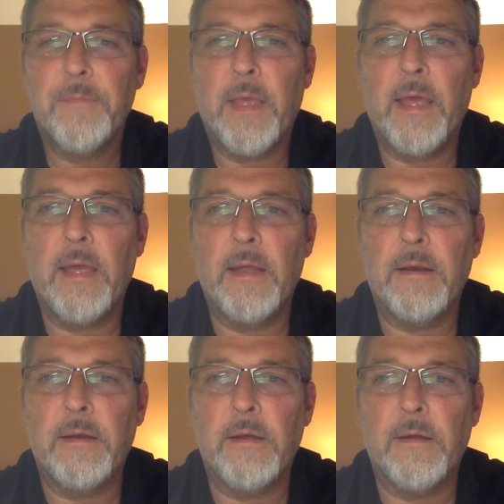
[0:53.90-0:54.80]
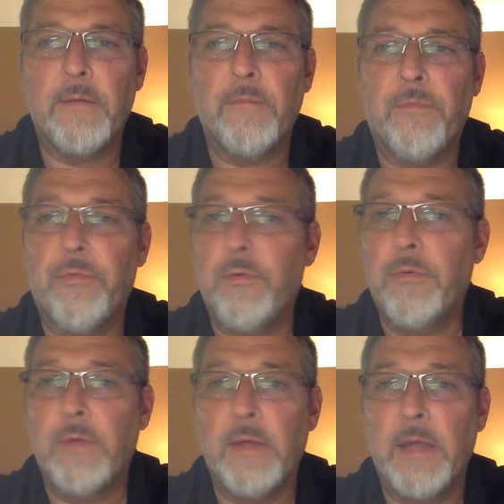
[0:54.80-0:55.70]
and through
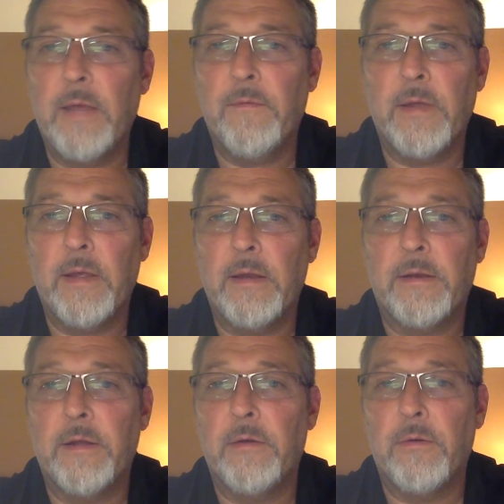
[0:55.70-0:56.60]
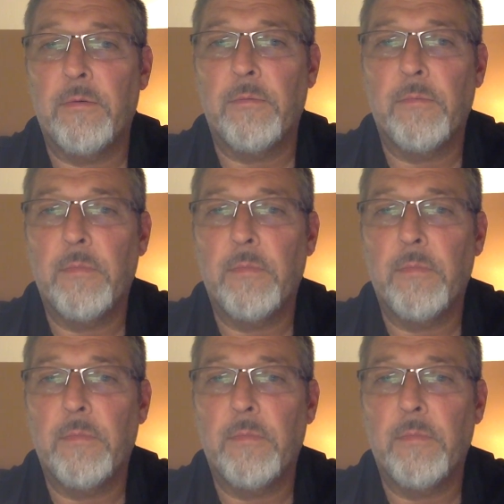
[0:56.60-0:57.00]
the evening till